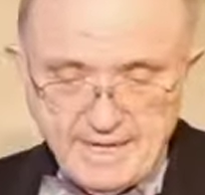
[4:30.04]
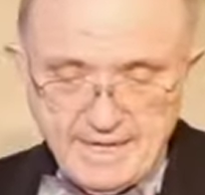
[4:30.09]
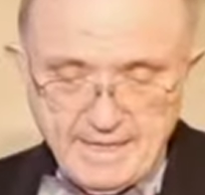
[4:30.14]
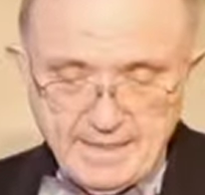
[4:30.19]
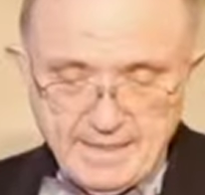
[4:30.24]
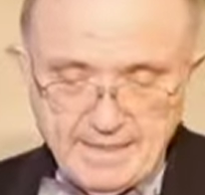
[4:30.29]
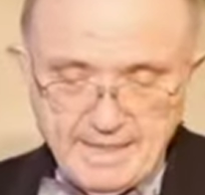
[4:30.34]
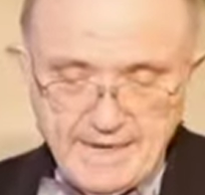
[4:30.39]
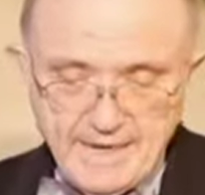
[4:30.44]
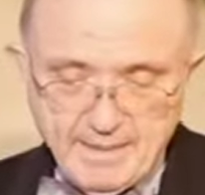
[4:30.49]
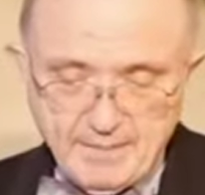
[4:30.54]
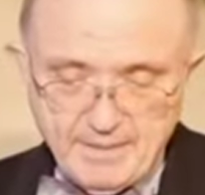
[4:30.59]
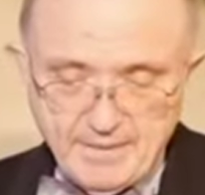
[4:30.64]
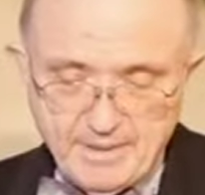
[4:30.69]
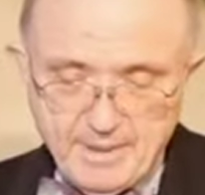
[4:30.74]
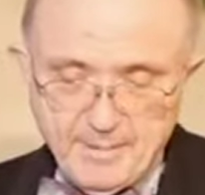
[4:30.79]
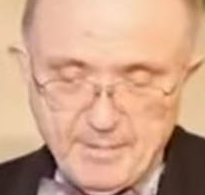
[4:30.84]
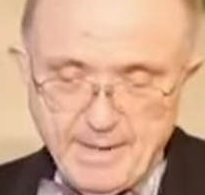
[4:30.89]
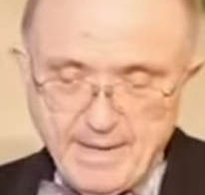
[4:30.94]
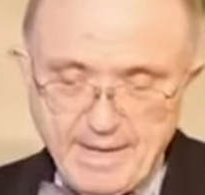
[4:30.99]
and the,
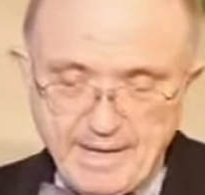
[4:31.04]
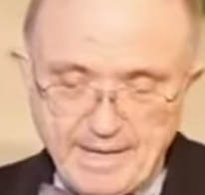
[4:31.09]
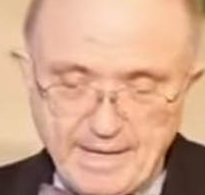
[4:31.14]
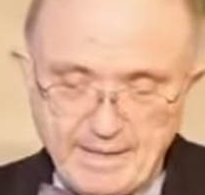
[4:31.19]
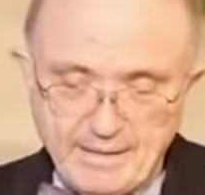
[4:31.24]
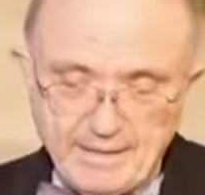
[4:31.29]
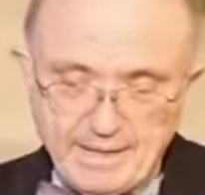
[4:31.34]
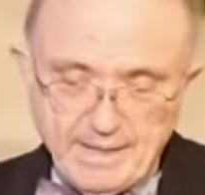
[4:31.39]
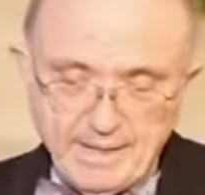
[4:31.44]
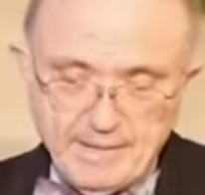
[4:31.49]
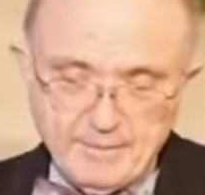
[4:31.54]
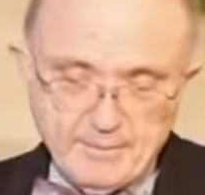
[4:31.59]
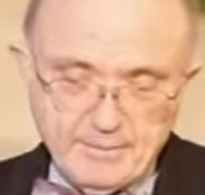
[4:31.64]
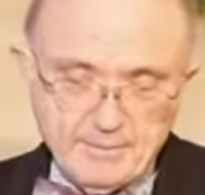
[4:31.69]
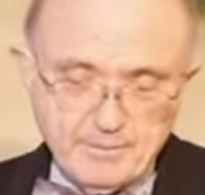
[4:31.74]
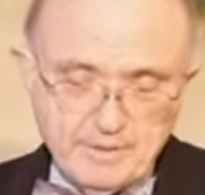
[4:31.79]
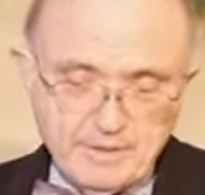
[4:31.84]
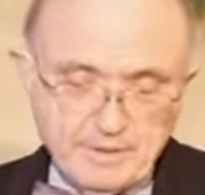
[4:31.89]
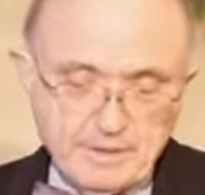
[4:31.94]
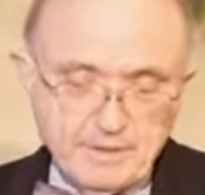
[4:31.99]
abdom- and the
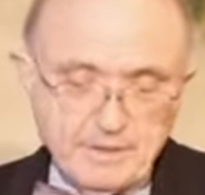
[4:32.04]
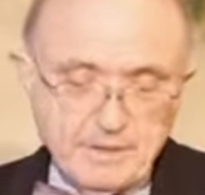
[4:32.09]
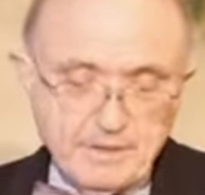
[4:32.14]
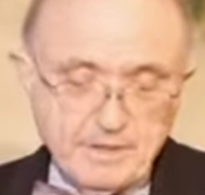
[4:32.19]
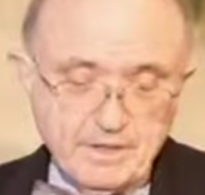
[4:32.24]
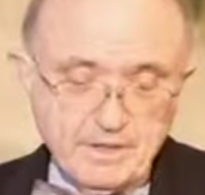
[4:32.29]
abdomen,